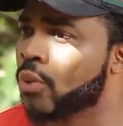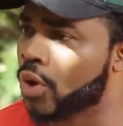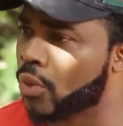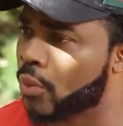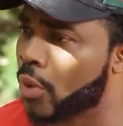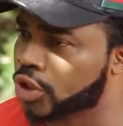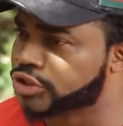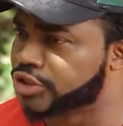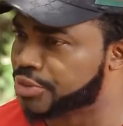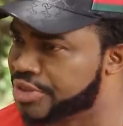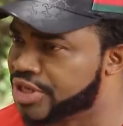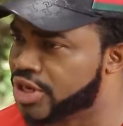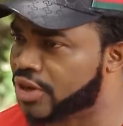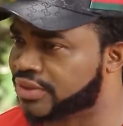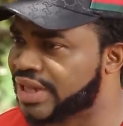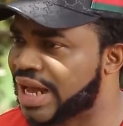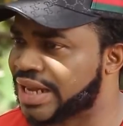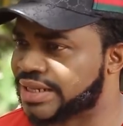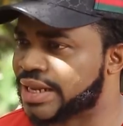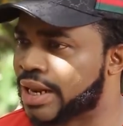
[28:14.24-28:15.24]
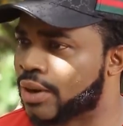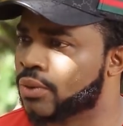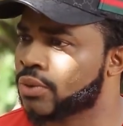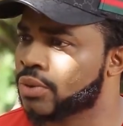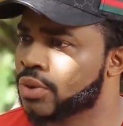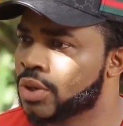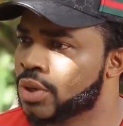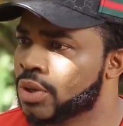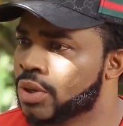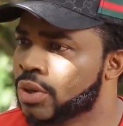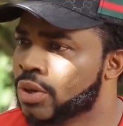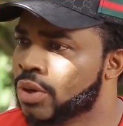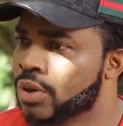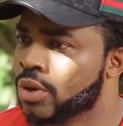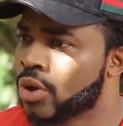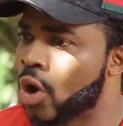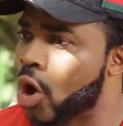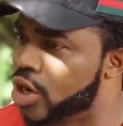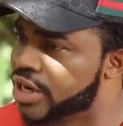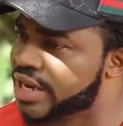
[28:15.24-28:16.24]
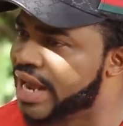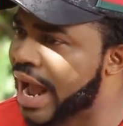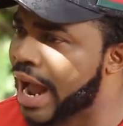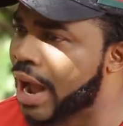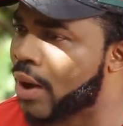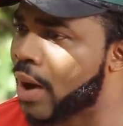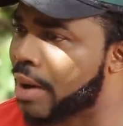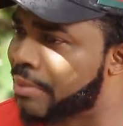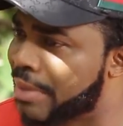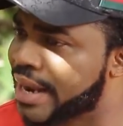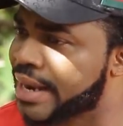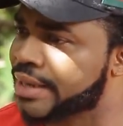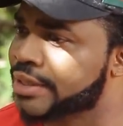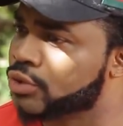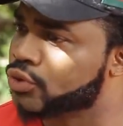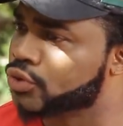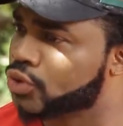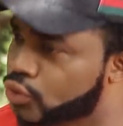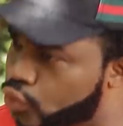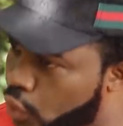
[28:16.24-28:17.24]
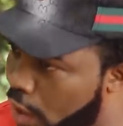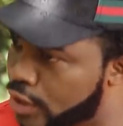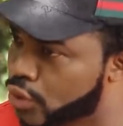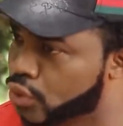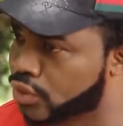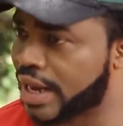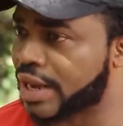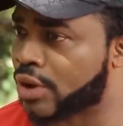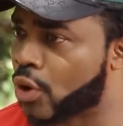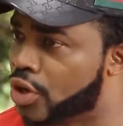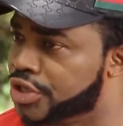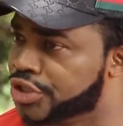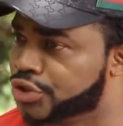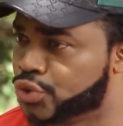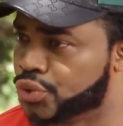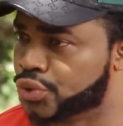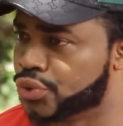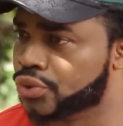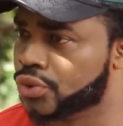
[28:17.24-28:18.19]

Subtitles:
What's the meaning of that now? Honey, how? Do I look like honey to